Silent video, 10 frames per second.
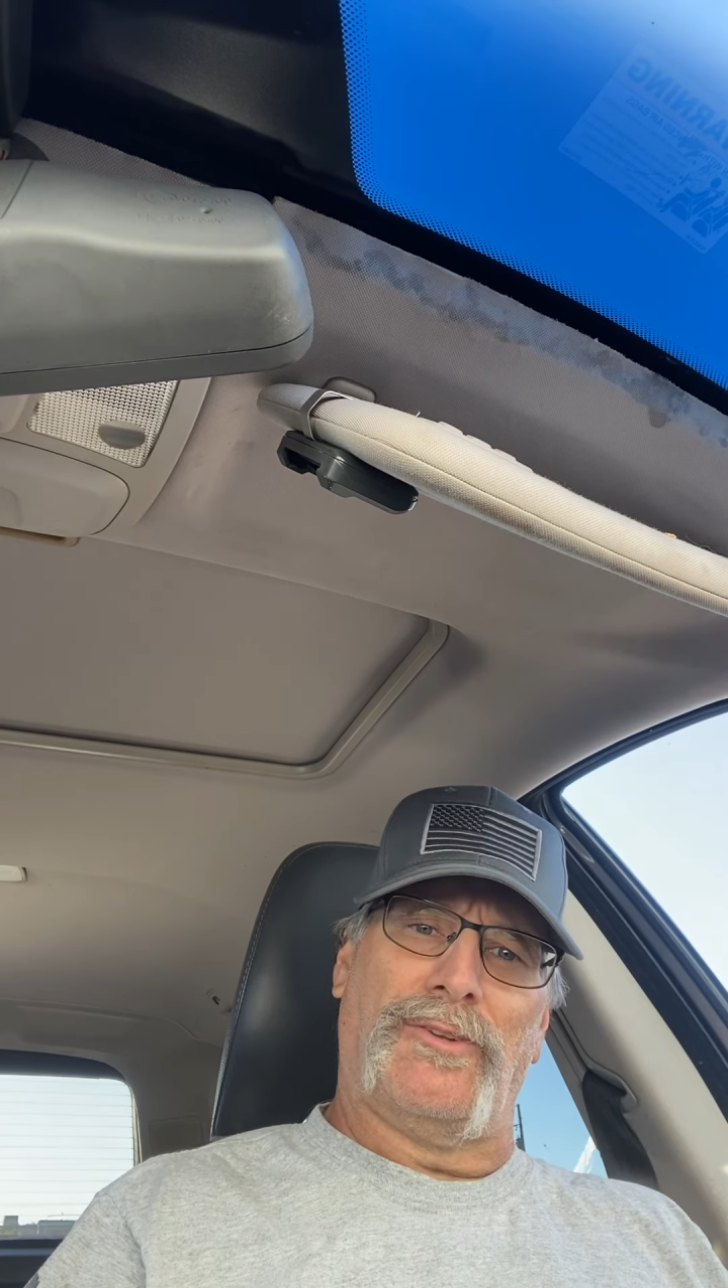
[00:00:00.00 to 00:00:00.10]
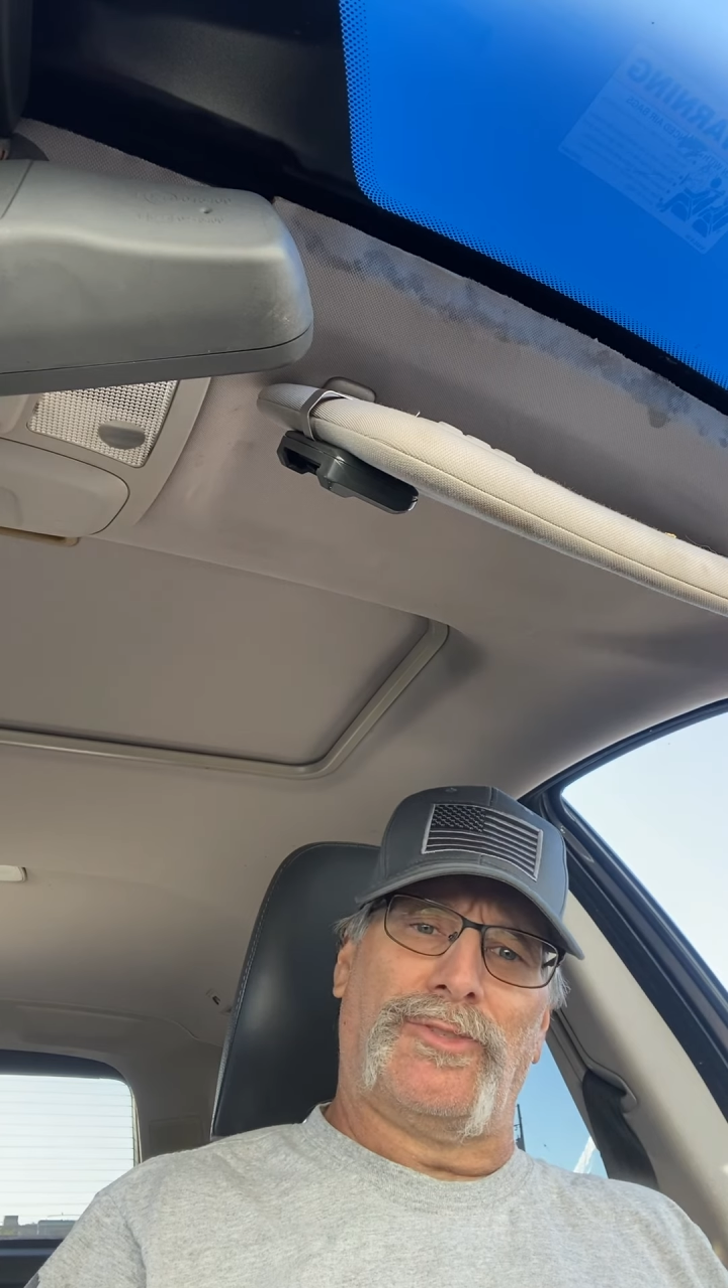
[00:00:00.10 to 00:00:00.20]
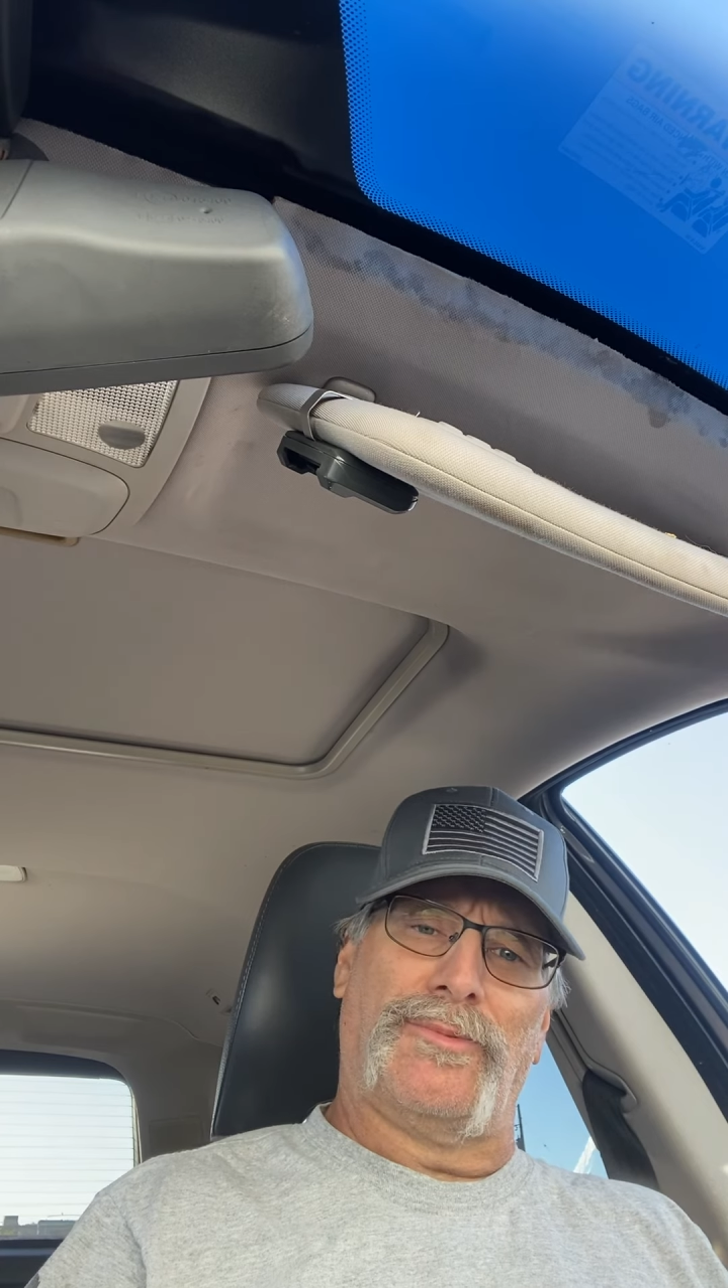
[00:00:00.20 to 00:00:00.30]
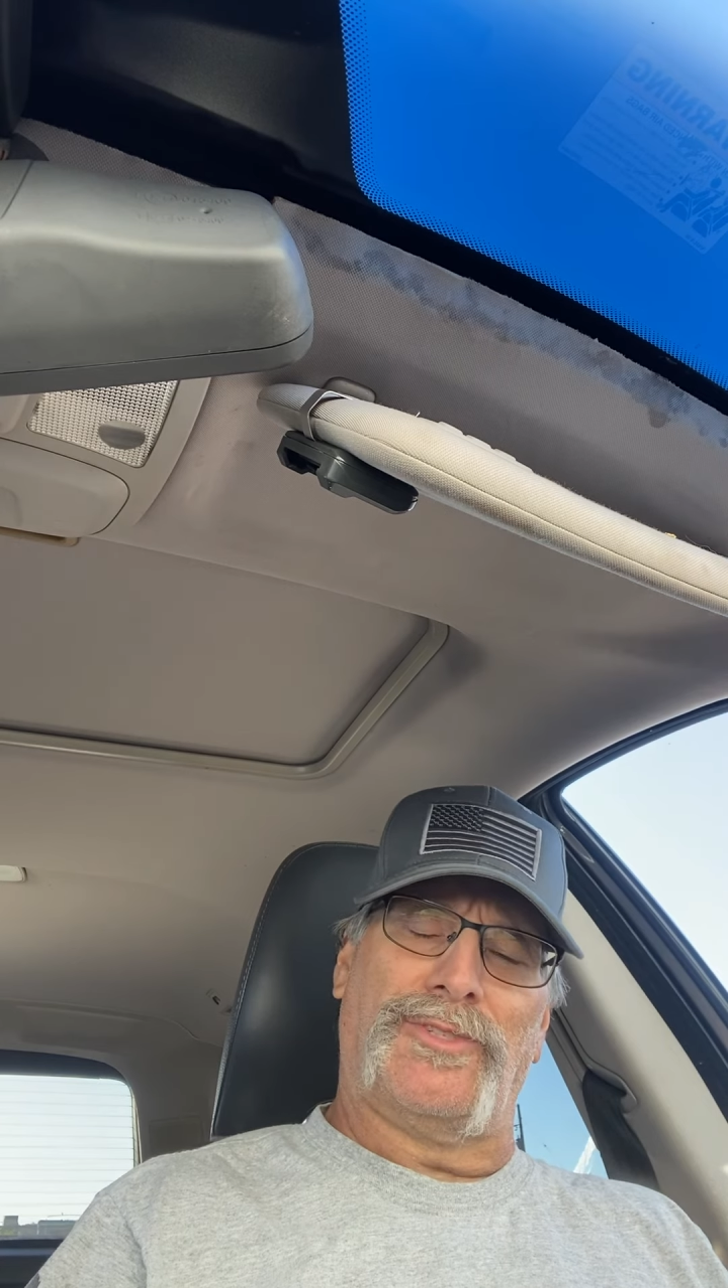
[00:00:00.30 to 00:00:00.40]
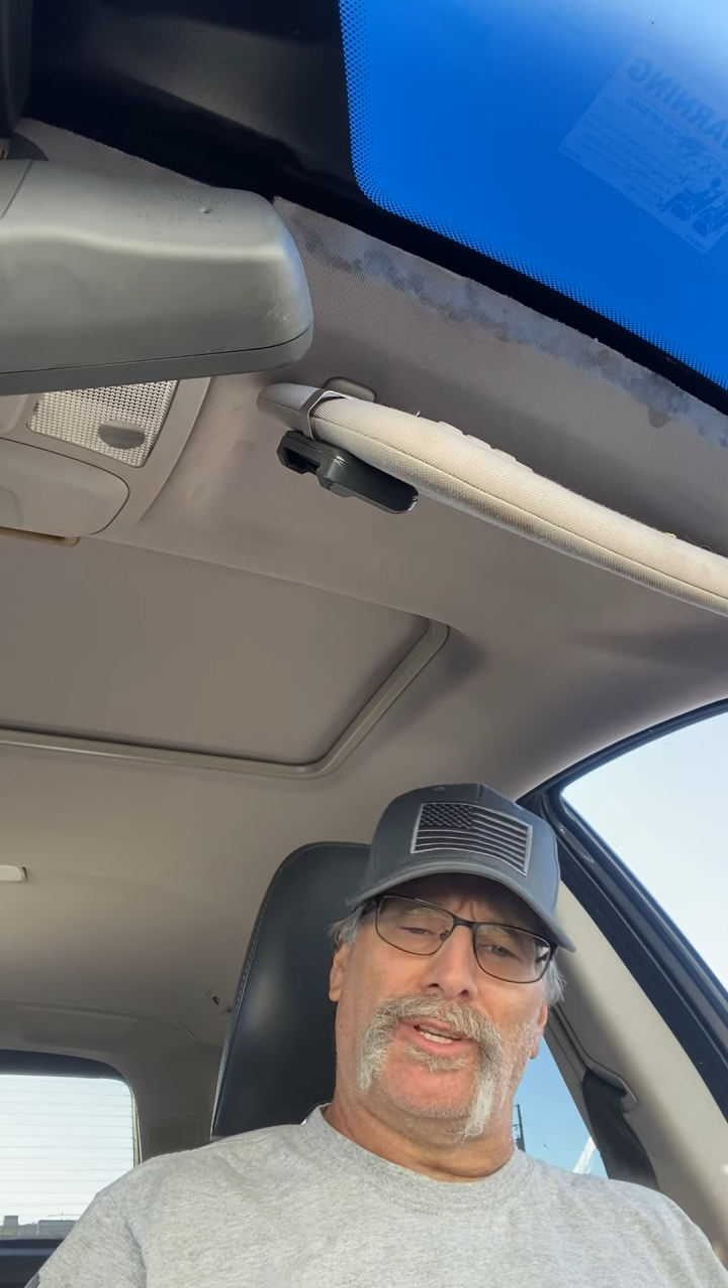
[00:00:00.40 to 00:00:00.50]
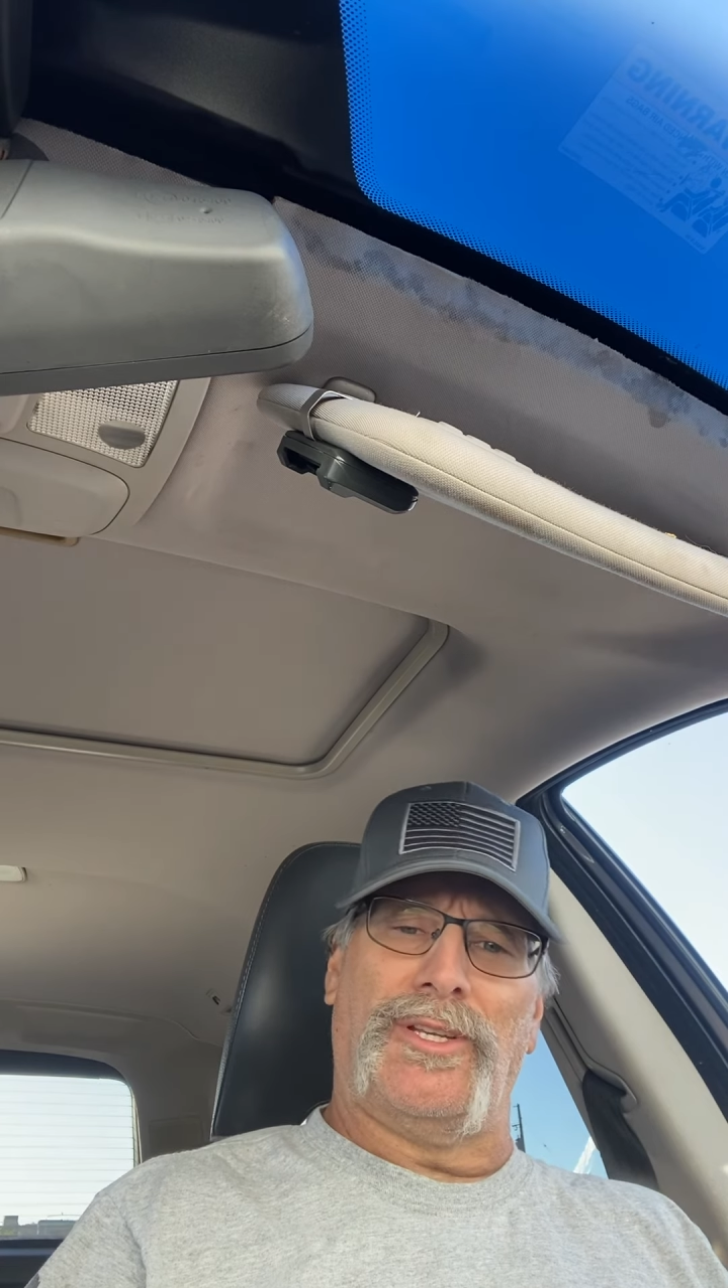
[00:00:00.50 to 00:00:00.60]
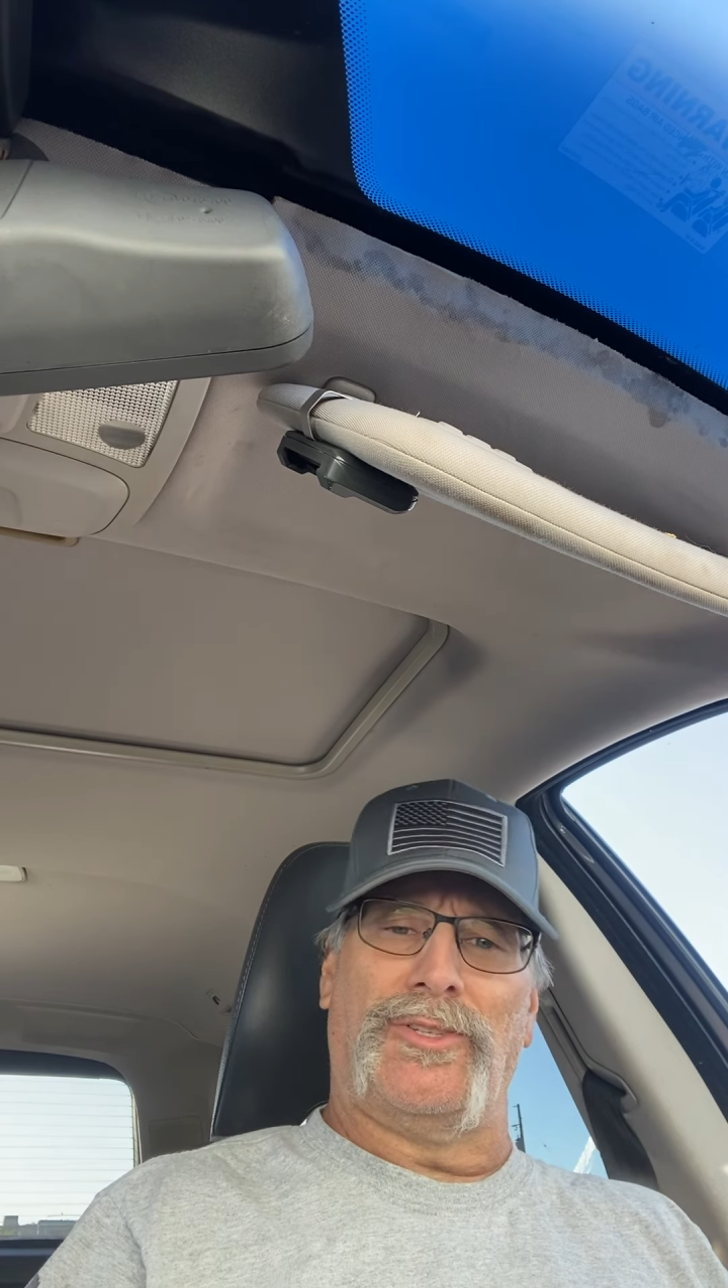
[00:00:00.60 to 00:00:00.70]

Triple G